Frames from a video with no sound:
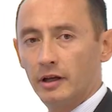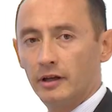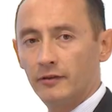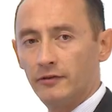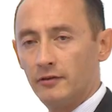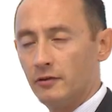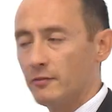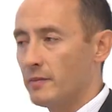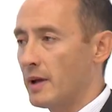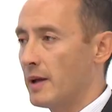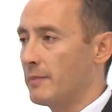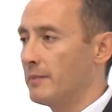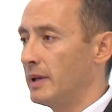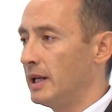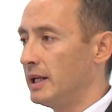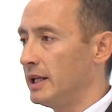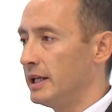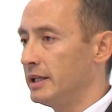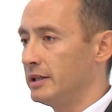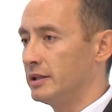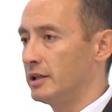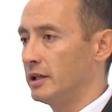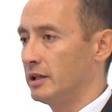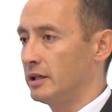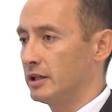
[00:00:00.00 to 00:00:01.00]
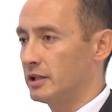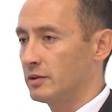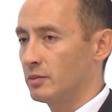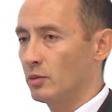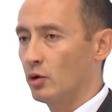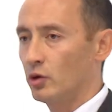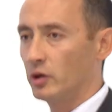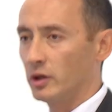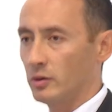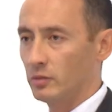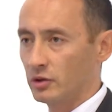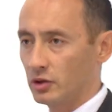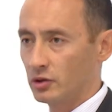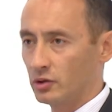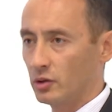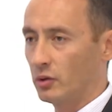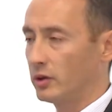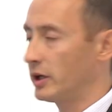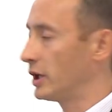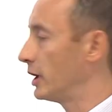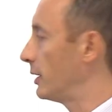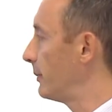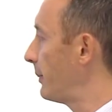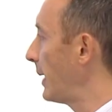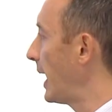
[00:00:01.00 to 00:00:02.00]
If you remember, Linda this morning was
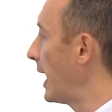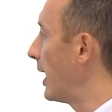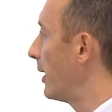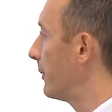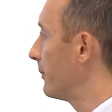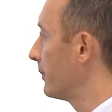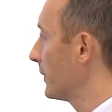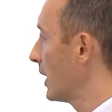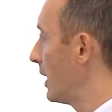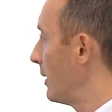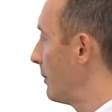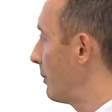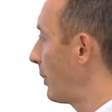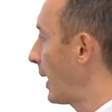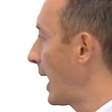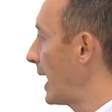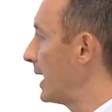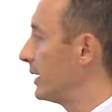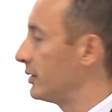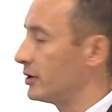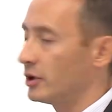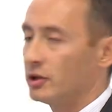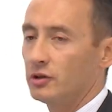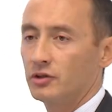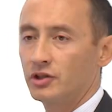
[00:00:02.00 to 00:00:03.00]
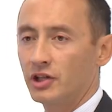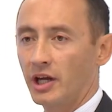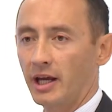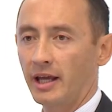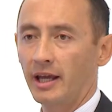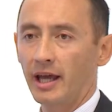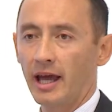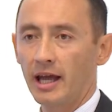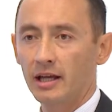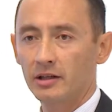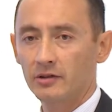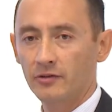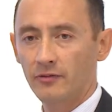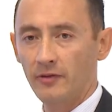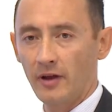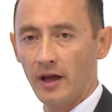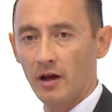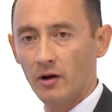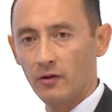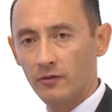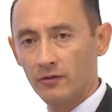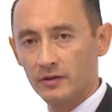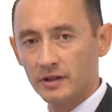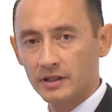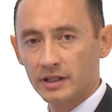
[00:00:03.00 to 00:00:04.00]
talking about Plan, Do, Check, Act for
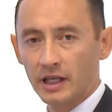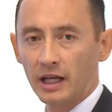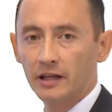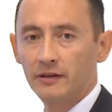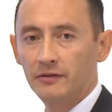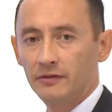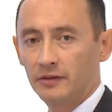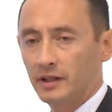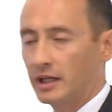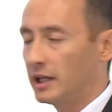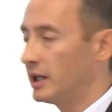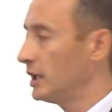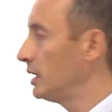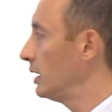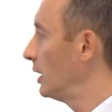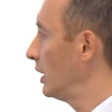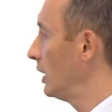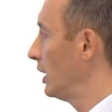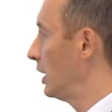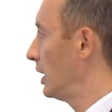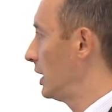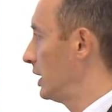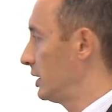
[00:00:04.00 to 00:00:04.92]
health and safety.